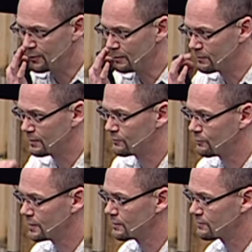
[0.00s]
That, that's
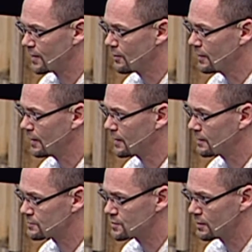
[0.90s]
really scary. I
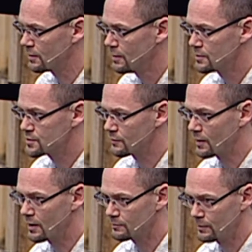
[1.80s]
can't share, share the
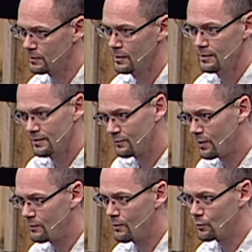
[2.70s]
gospel. That's
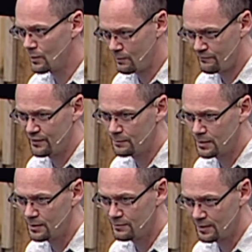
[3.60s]
all, we know what Philip
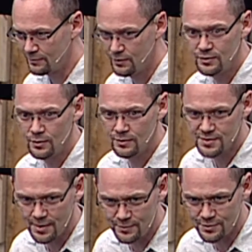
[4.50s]
did. He says, Do you
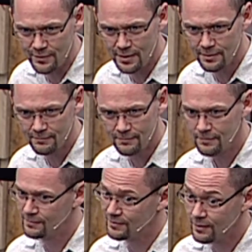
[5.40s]
understand what you're reading?
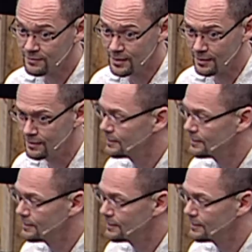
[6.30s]
That's all he said.